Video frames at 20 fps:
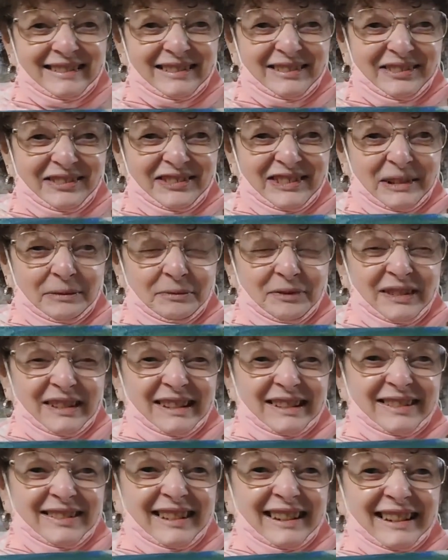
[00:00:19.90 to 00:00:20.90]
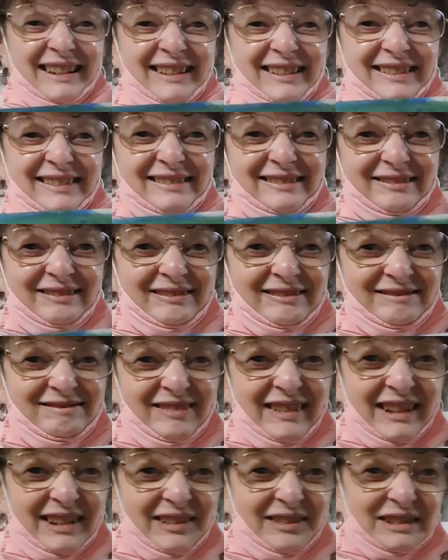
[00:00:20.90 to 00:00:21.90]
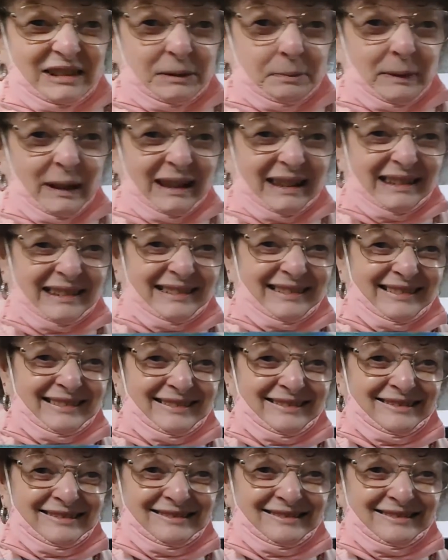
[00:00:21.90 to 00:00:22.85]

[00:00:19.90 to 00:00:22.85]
Little some fish like Wendell was making.